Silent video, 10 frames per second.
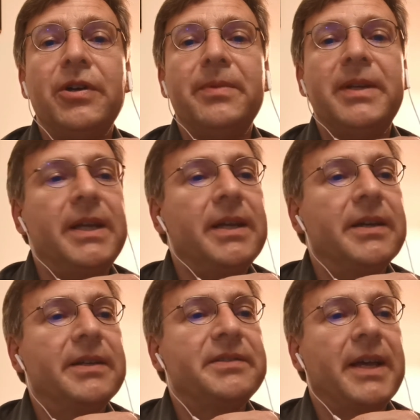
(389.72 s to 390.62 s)

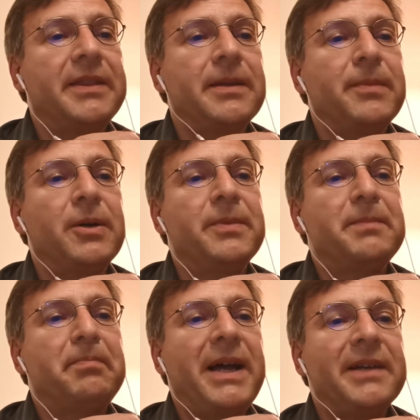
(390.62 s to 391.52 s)
Germany is at the
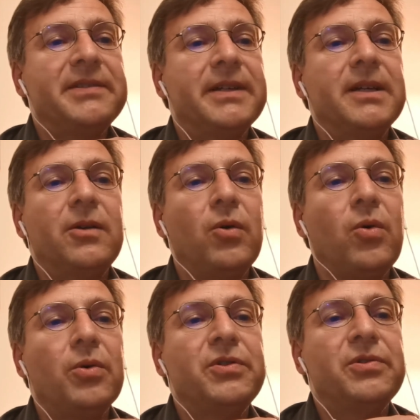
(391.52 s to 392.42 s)
moment passing a
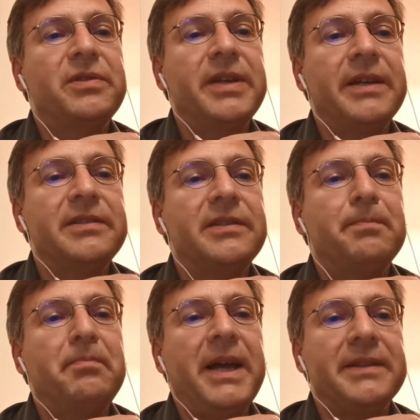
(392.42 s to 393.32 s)
law to
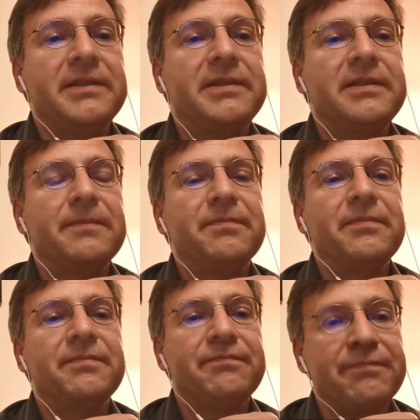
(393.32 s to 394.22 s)
test pets,
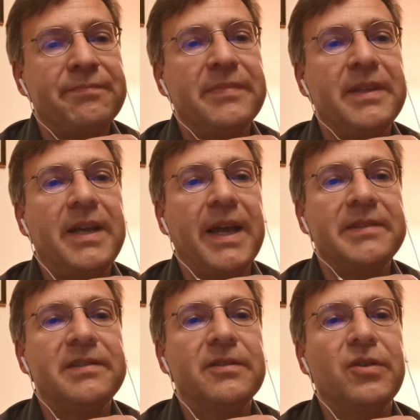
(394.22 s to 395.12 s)

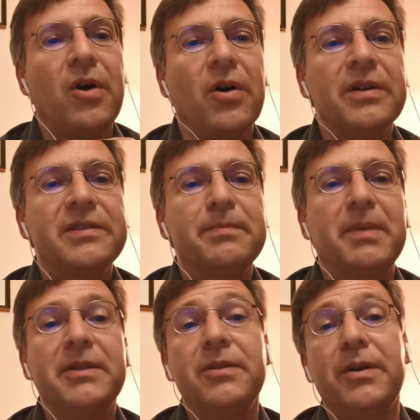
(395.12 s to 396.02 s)
cats and
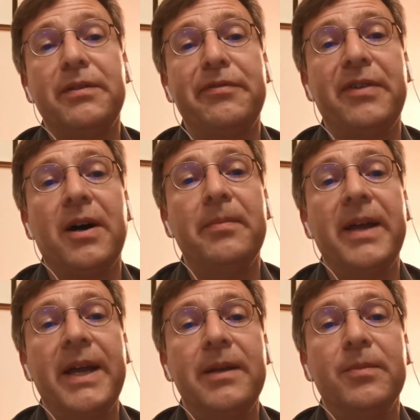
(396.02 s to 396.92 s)
dogs, but not
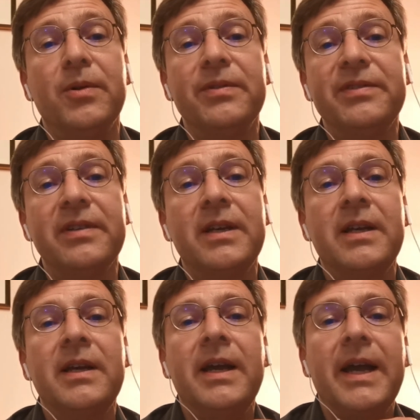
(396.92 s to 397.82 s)
farm animals,
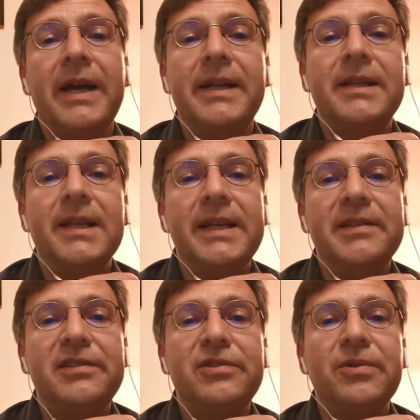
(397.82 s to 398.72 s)
and at
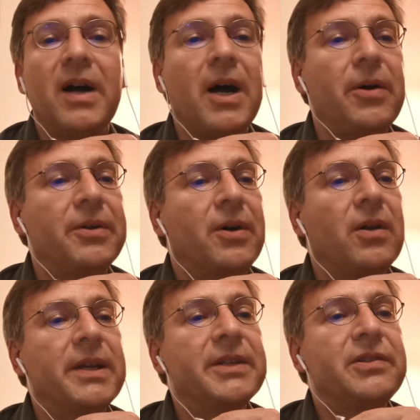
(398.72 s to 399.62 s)
least to our
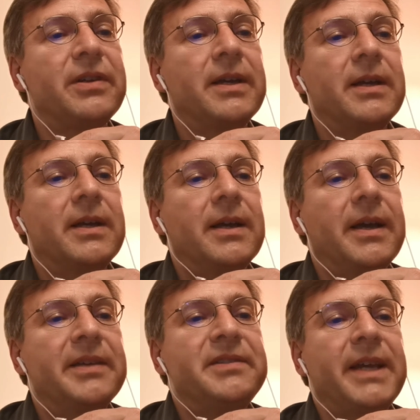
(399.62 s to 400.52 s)
knowledge,
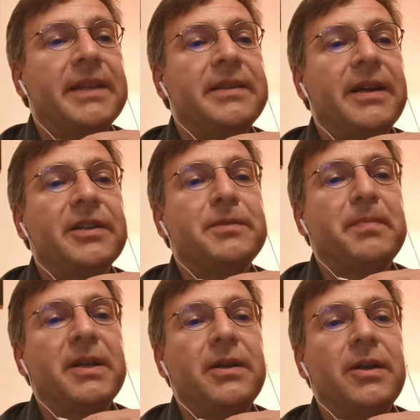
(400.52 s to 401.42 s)
as yet there
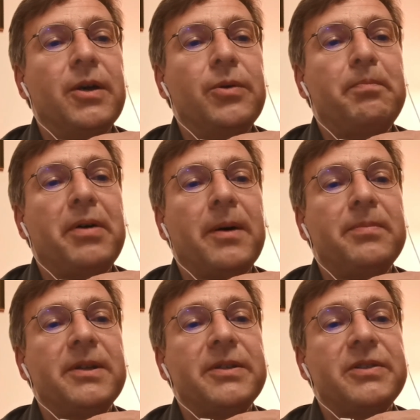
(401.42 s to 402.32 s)
has been no
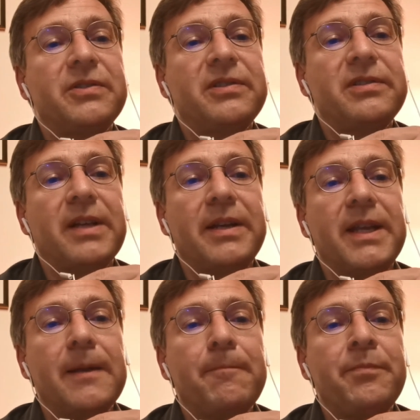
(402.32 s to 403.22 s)
published
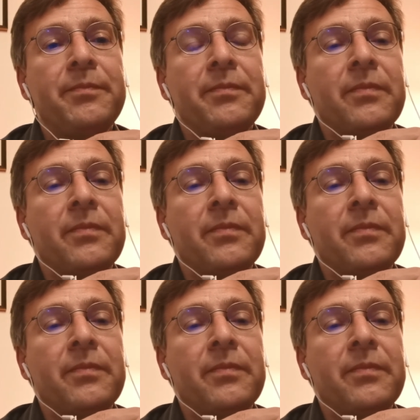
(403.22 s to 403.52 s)
study